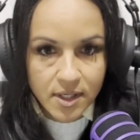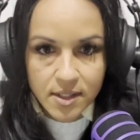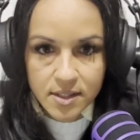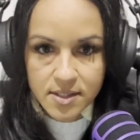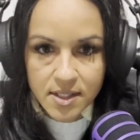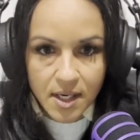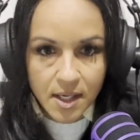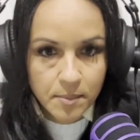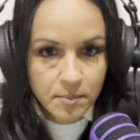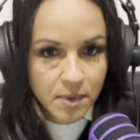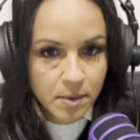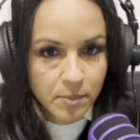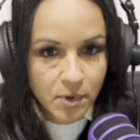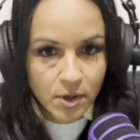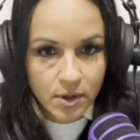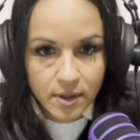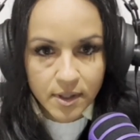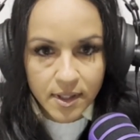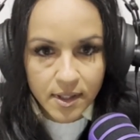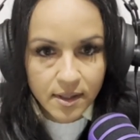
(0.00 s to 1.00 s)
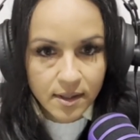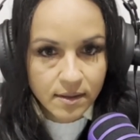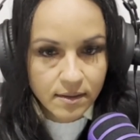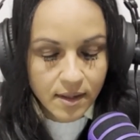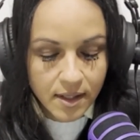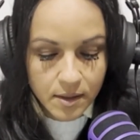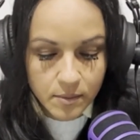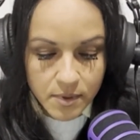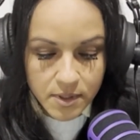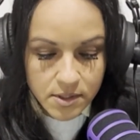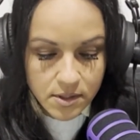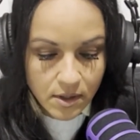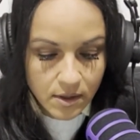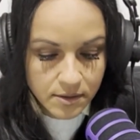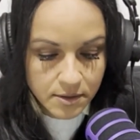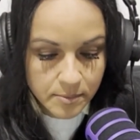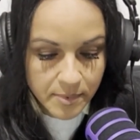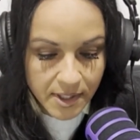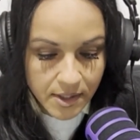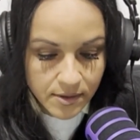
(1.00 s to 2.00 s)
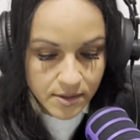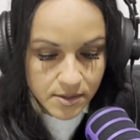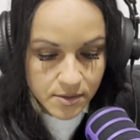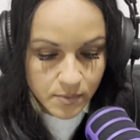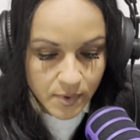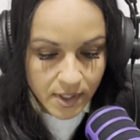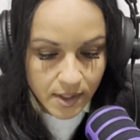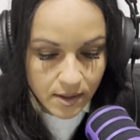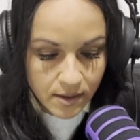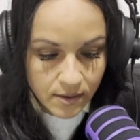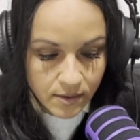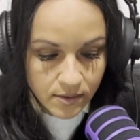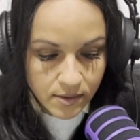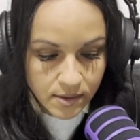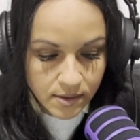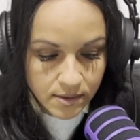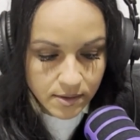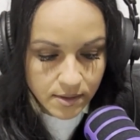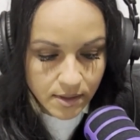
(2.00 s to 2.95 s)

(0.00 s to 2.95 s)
to time the market like we talked about as well.